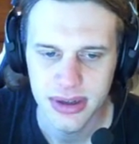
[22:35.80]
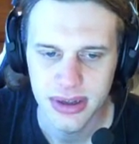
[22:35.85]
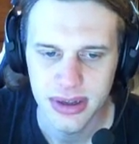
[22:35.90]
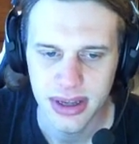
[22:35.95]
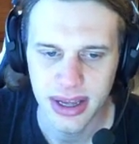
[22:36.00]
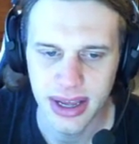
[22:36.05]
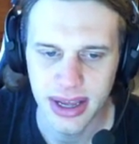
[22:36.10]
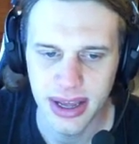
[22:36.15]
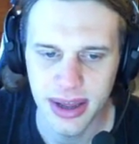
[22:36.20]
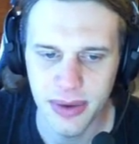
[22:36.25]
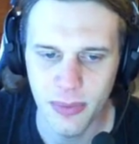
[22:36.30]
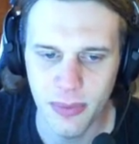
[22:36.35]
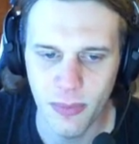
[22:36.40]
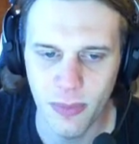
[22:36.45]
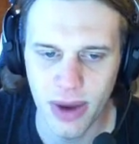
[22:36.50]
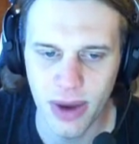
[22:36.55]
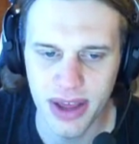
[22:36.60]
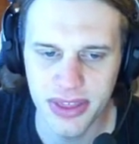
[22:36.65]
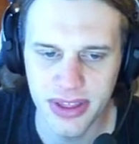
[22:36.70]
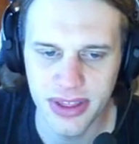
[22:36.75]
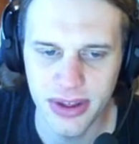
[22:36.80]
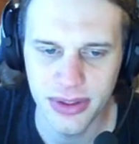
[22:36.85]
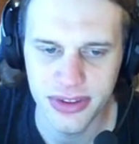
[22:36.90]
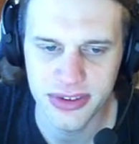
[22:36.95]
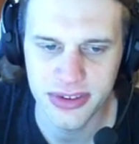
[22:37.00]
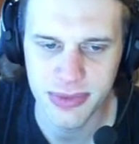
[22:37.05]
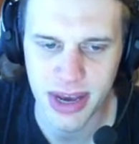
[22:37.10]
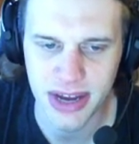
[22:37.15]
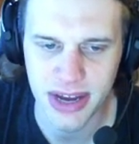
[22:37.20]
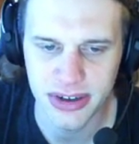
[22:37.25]
and why the hell
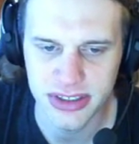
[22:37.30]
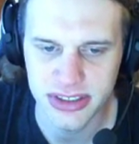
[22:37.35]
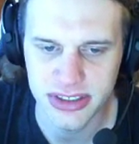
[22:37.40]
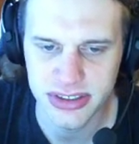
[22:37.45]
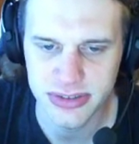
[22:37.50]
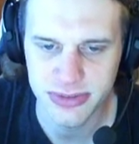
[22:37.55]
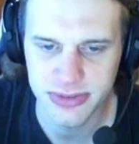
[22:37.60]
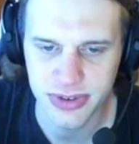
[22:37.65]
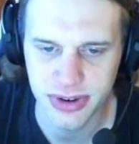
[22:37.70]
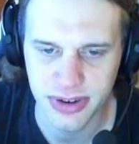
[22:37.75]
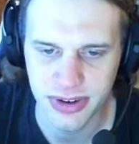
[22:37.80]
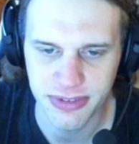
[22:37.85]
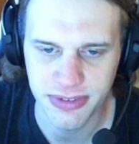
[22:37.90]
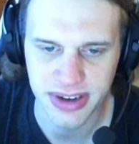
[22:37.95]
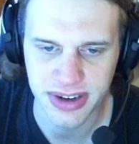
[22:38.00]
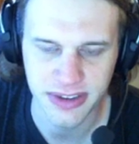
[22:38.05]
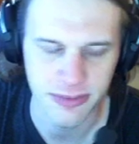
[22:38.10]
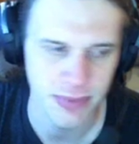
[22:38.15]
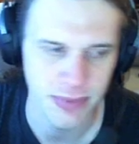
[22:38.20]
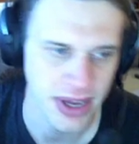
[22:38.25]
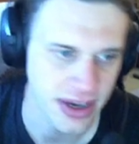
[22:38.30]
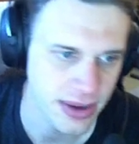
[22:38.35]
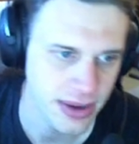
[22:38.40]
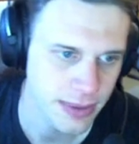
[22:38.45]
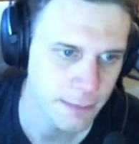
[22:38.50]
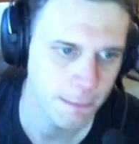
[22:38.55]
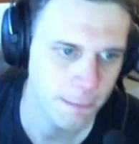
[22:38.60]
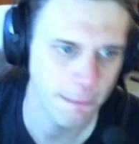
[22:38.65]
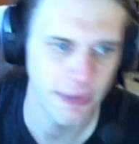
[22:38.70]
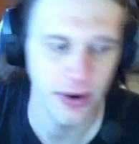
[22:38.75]
this matters for an effective meta,
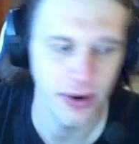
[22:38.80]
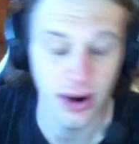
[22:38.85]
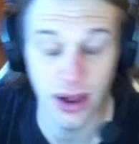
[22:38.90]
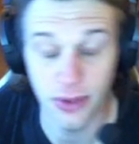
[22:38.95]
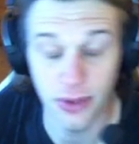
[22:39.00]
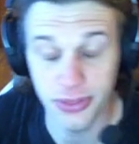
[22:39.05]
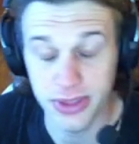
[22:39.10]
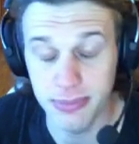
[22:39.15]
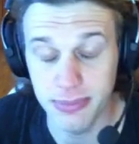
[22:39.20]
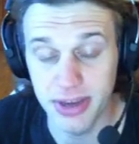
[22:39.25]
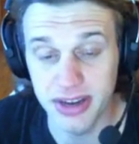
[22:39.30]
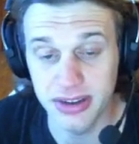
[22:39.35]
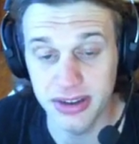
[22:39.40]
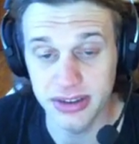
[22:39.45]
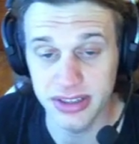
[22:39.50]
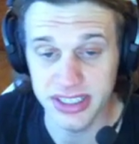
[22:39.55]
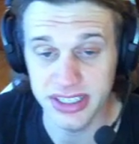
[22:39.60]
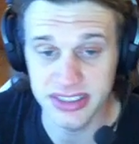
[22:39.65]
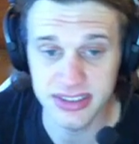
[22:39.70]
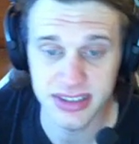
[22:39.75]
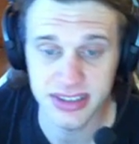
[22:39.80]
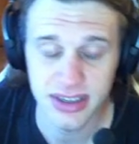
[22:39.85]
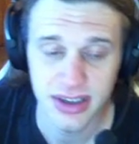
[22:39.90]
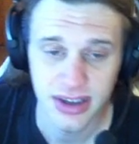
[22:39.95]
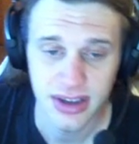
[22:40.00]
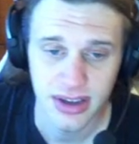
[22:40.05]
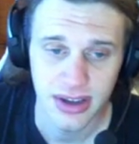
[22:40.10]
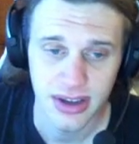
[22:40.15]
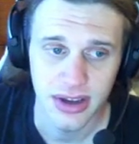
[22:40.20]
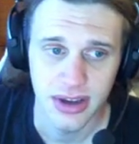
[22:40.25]
or healthy meta at least.
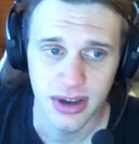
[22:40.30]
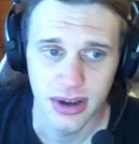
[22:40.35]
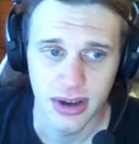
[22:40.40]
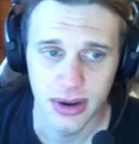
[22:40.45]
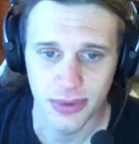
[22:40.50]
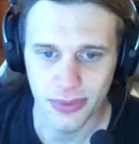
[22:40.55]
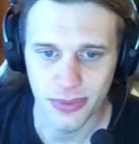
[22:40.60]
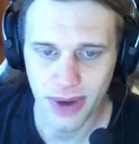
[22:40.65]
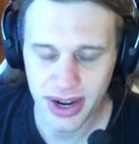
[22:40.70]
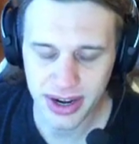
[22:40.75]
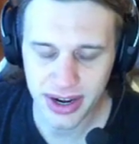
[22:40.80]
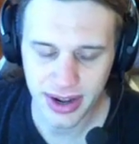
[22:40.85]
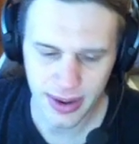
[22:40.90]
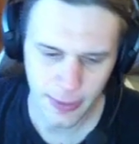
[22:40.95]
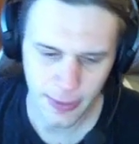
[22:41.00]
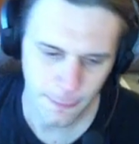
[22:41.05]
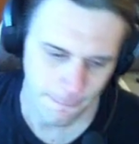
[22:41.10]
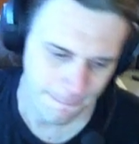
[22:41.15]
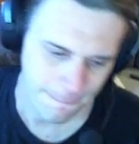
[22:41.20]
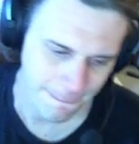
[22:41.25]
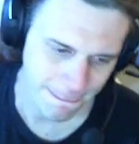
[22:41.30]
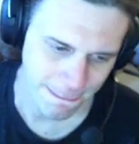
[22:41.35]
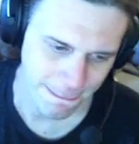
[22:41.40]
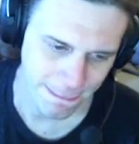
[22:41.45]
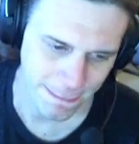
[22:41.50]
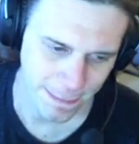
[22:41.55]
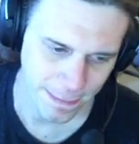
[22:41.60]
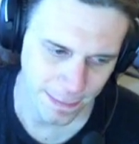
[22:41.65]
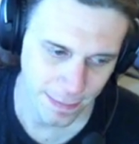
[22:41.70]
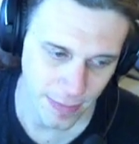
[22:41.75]
Right now,
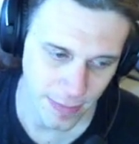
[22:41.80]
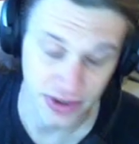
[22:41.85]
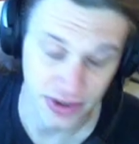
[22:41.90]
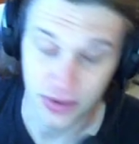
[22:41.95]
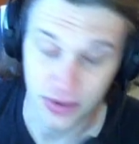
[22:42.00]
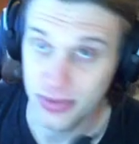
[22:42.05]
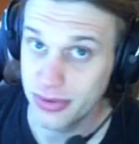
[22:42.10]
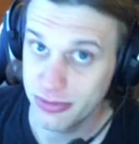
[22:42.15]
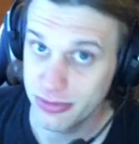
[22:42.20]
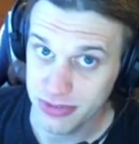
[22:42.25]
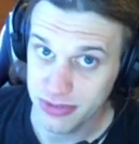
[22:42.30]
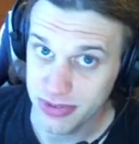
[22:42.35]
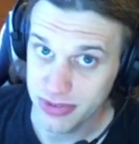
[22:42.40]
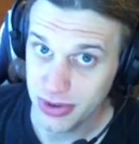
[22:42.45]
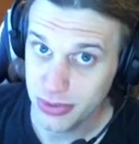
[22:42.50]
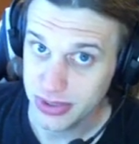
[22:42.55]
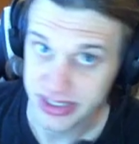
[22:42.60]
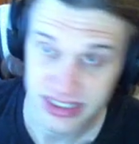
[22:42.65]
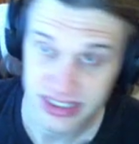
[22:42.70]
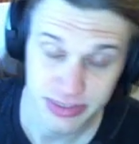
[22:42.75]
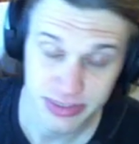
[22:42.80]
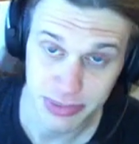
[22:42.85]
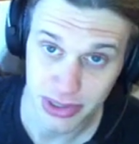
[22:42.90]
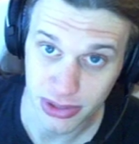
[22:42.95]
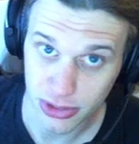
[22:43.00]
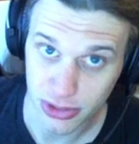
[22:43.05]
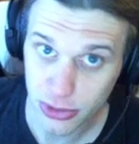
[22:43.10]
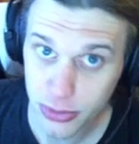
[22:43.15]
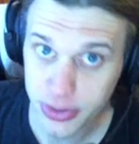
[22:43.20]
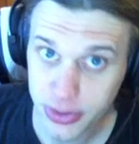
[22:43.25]
I don't know if you've noticed, but
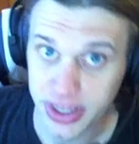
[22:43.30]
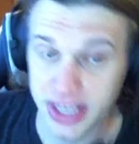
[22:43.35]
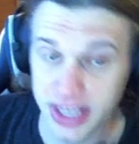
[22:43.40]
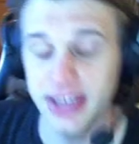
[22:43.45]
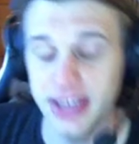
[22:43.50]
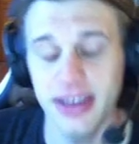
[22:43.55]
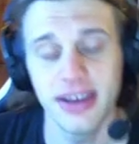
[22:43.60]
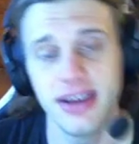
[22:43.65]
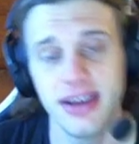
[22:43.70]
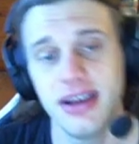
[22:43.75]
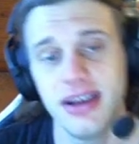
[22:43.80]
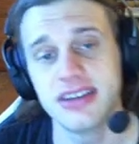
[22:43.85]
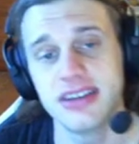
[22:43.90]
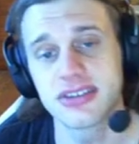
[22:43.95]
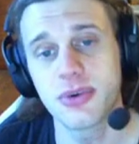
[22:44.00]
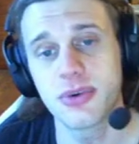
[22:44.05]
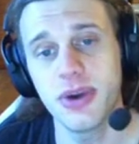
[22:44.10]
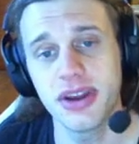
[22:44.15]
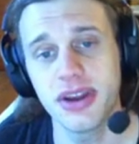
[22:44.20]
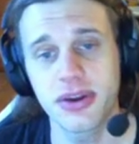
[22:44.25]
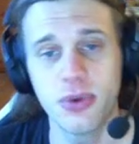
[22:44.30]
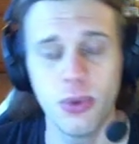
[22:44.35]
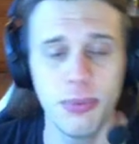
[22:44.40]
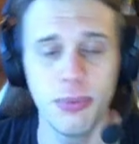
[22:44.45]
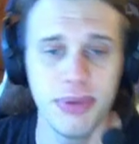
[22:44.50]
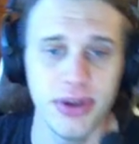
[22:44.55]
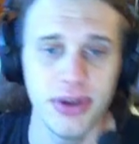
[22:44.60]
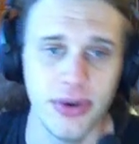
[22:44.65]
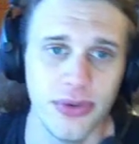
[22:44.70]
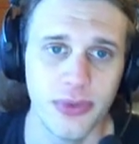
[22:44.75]
Luki has quite a cool build